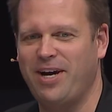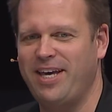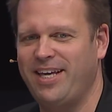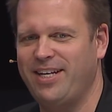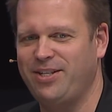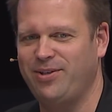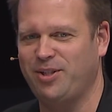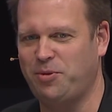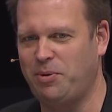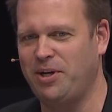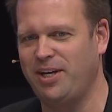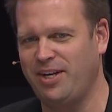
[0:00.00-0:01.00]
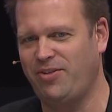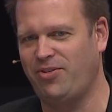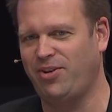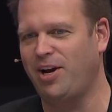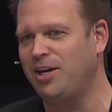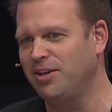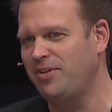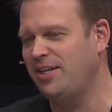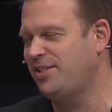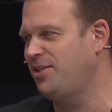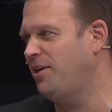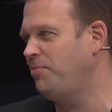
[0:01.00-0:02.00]
way then to experience all of
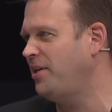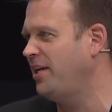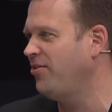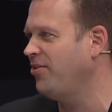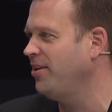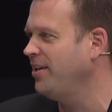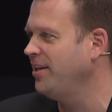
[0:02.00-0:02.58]
these new updates?